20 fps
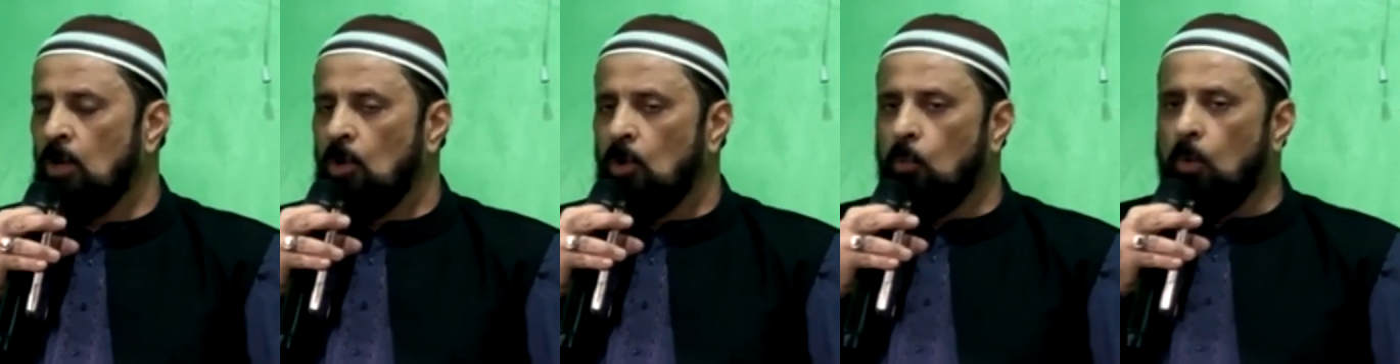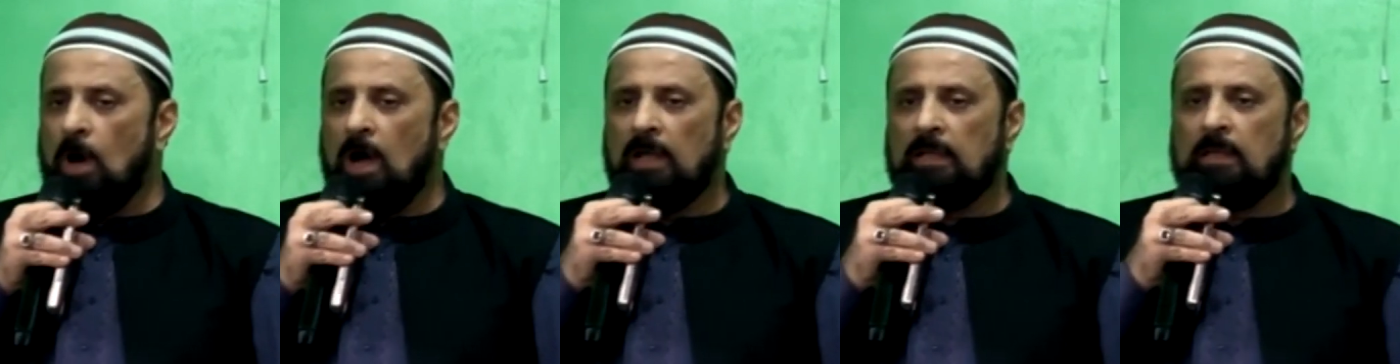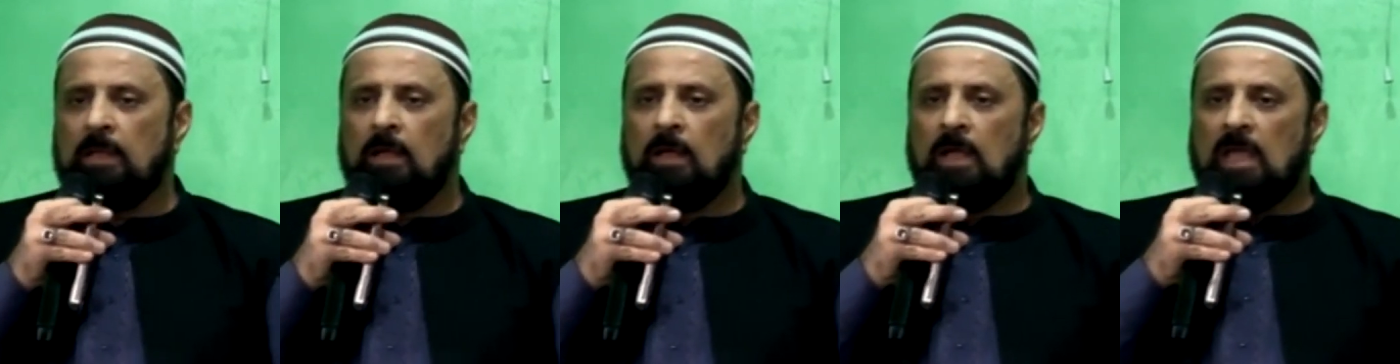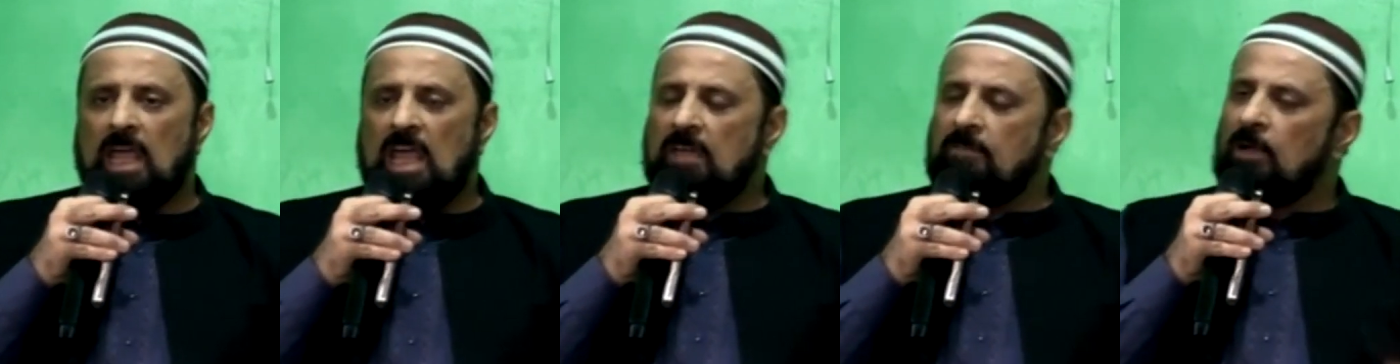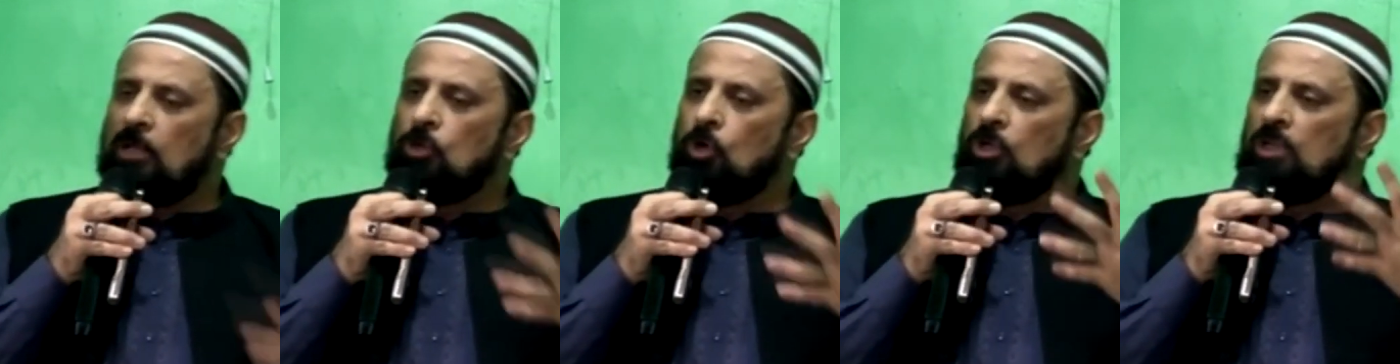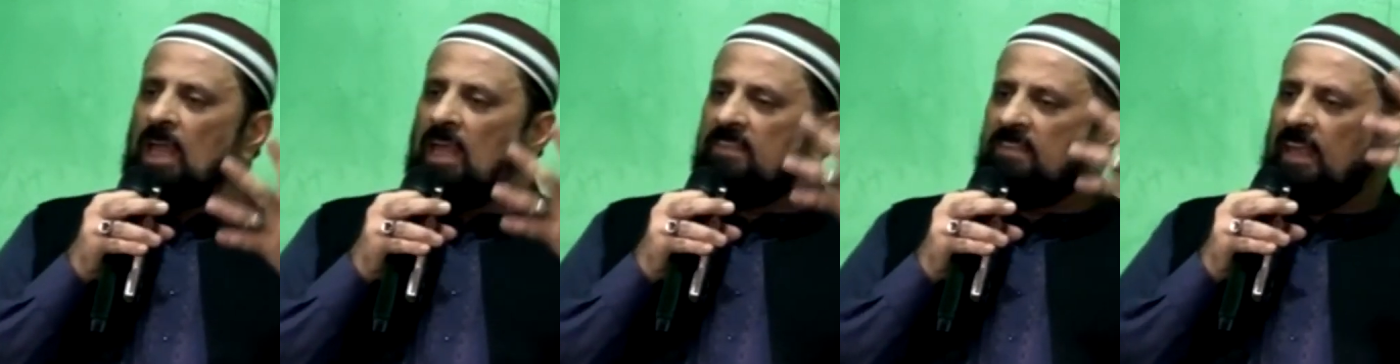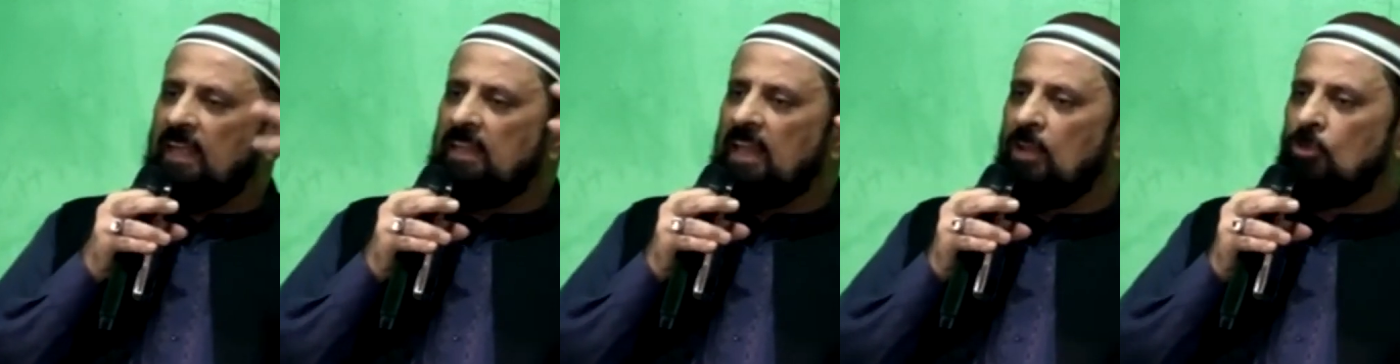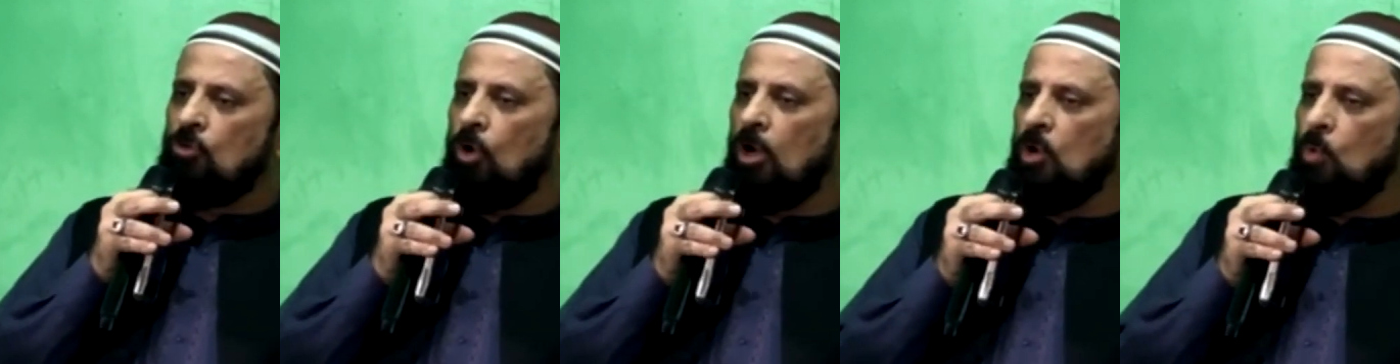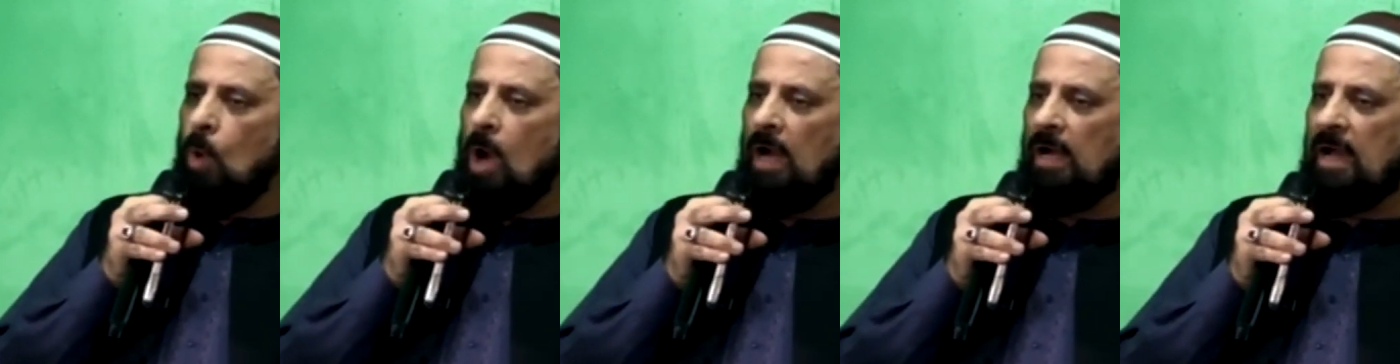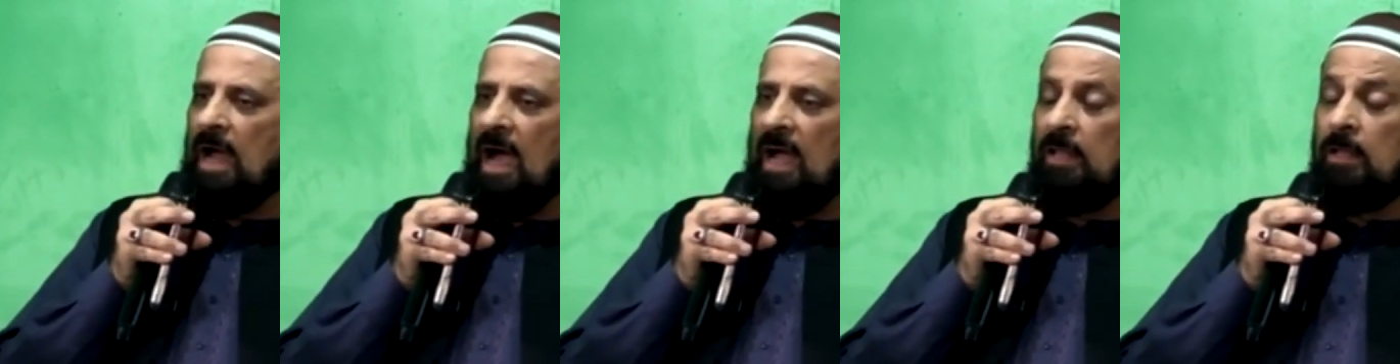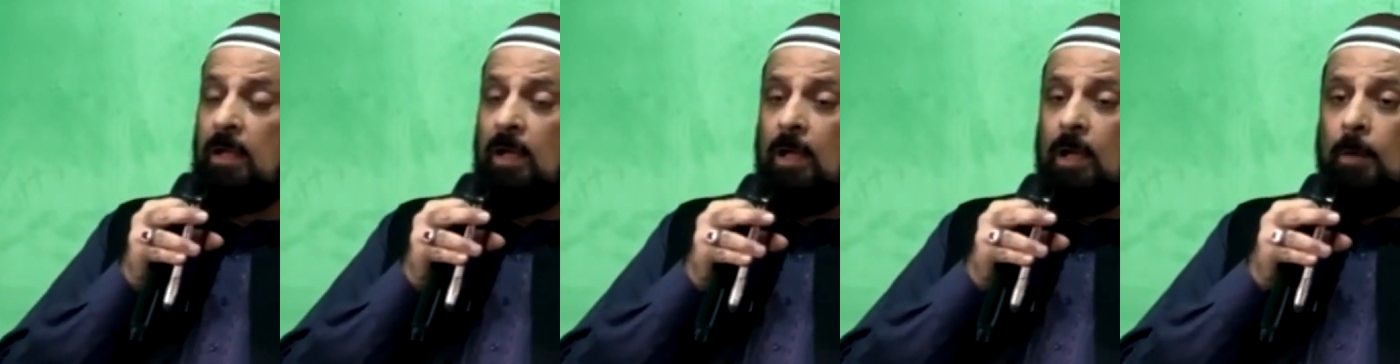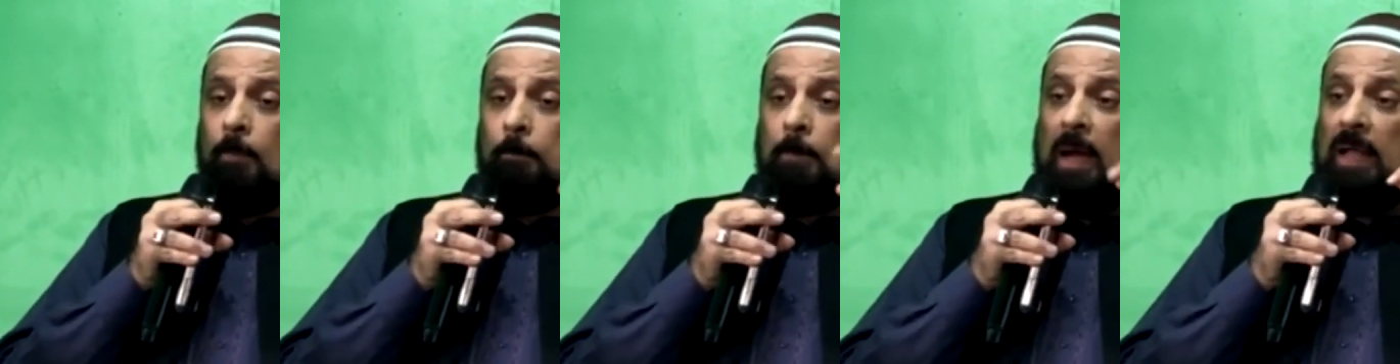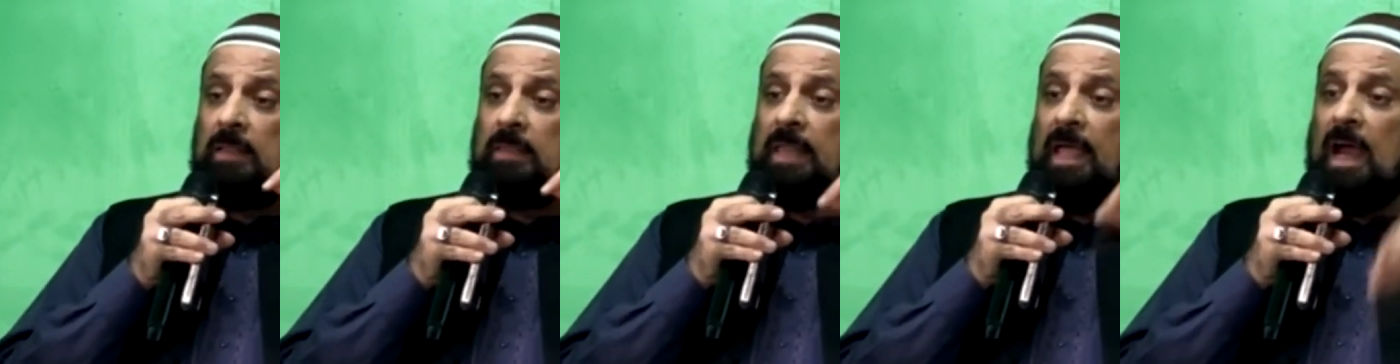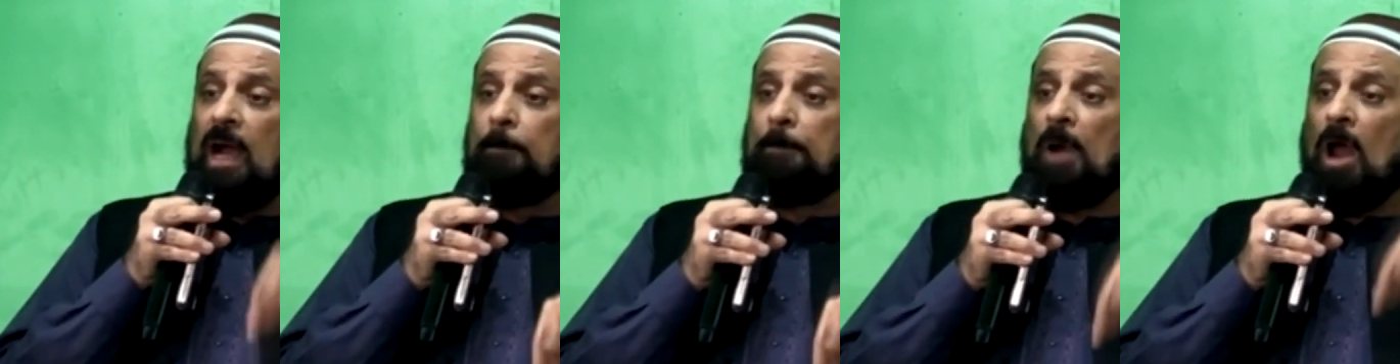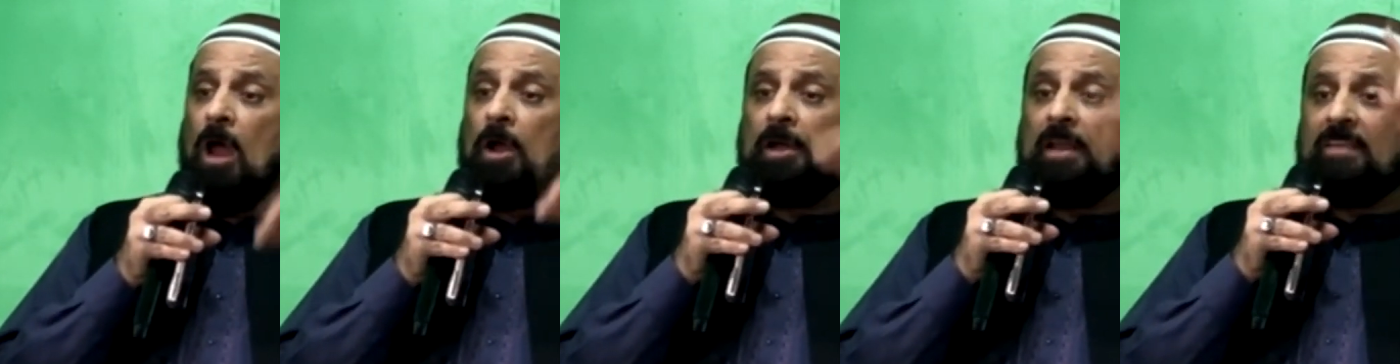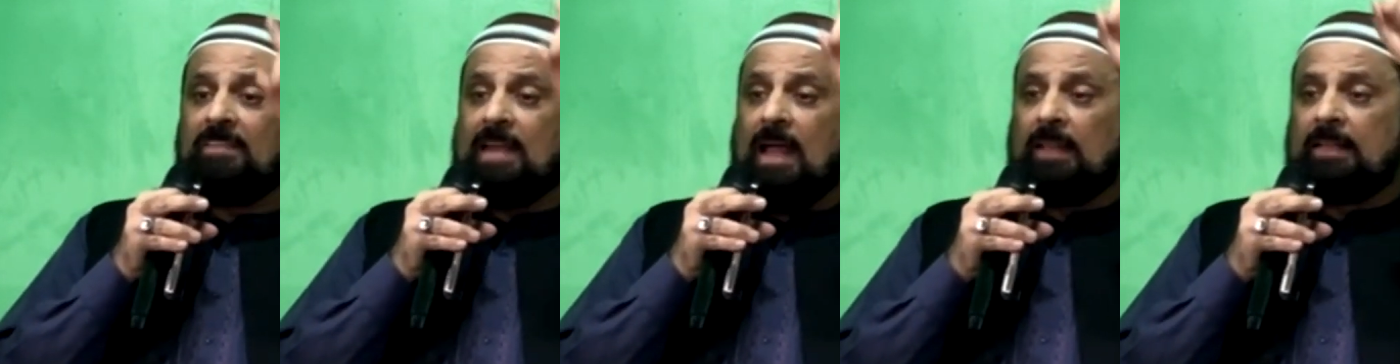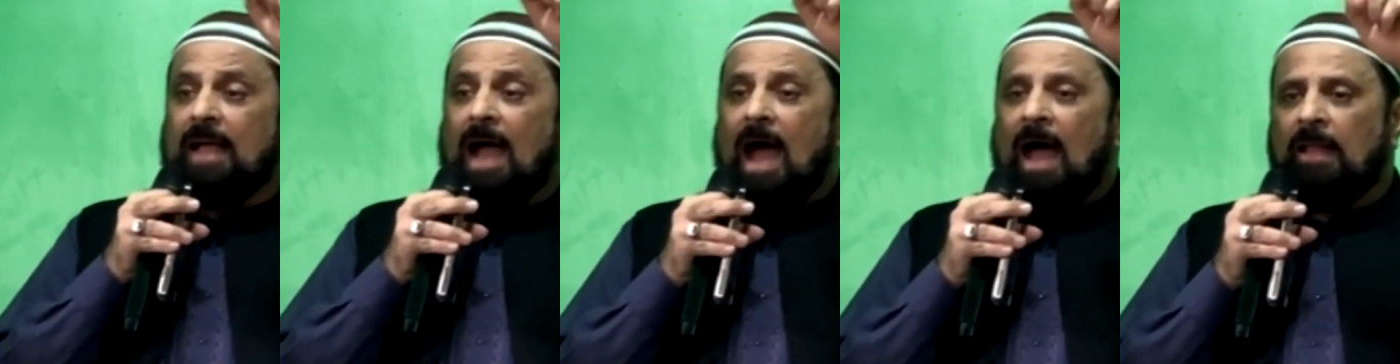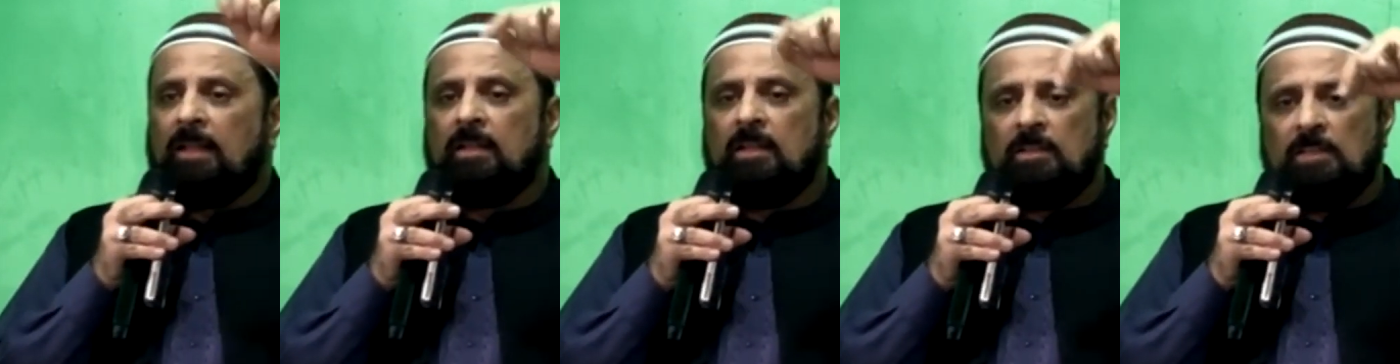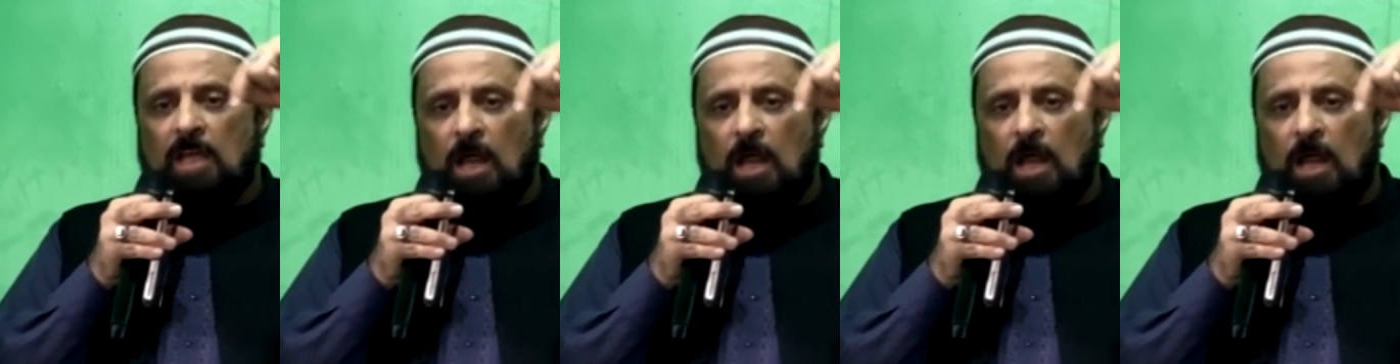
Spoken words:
What? Even though they say there is only one God, but their priority is not God.